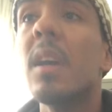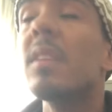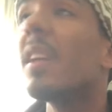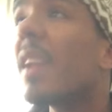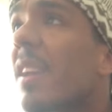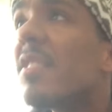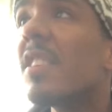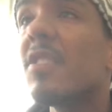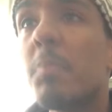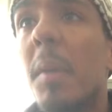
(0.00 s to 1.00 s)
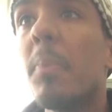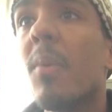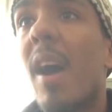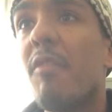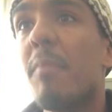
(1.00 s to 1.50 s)
The nicest
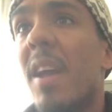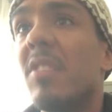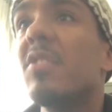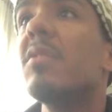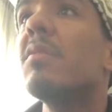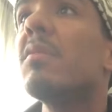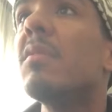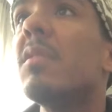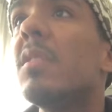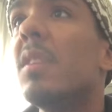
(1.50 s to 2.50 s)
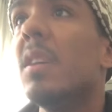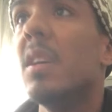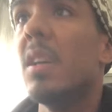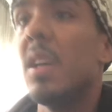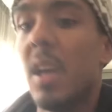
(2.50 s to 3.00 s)
people I've met,
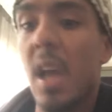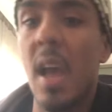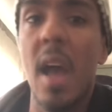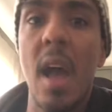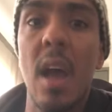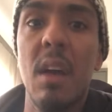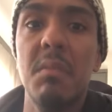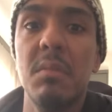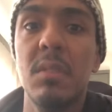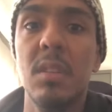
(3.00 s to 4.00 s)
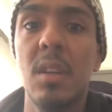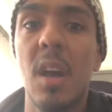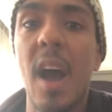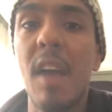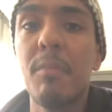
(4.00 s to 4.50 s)
uh,
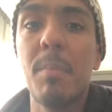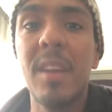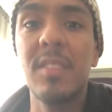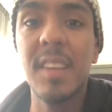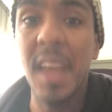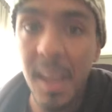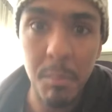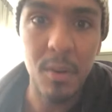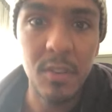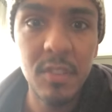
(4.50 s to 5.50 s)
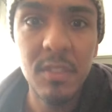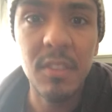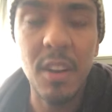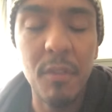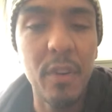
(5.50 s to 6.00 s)
I've met gamers
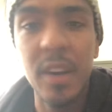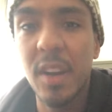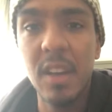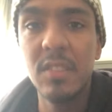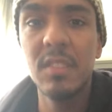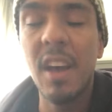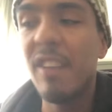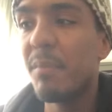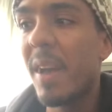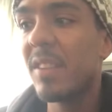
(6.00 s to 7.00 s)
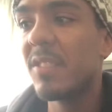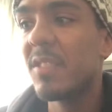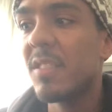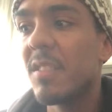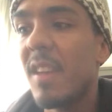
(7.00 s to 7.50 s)
that are very nice. I've met
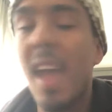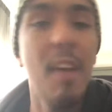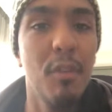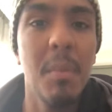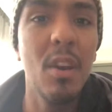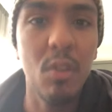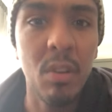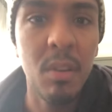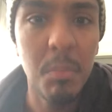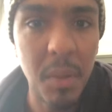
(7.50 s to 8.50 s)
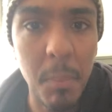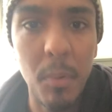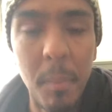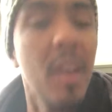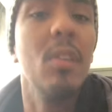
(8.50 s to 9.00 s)
heavy metal people,
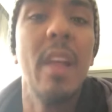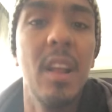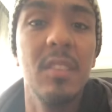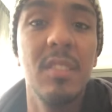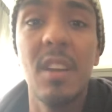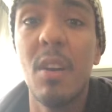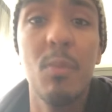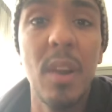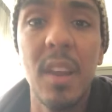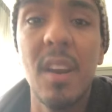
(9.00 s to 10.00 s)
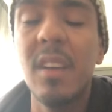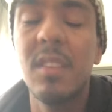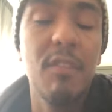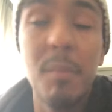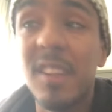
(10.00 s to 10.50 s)
metalheads that are really nice.
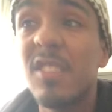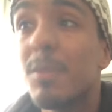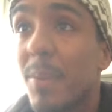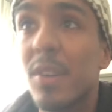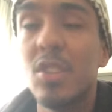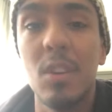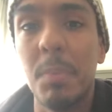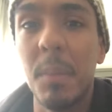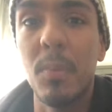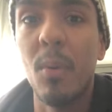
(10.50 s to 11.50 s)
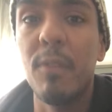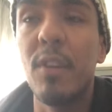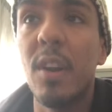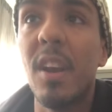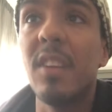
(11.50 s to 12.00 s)
I've met spiritual people who are
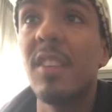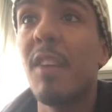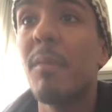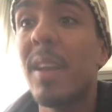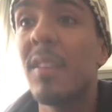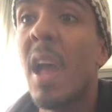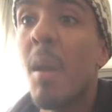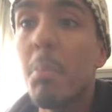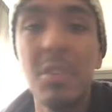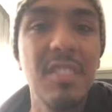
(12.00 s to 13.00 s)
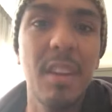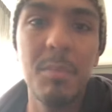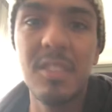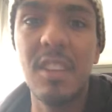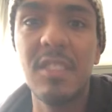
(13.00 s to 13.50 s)
very nice. I've met Muslim
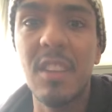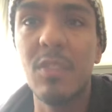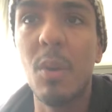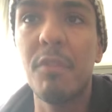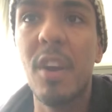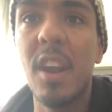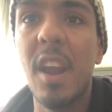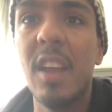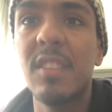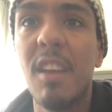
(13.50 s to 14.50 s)
sisters who are very nice.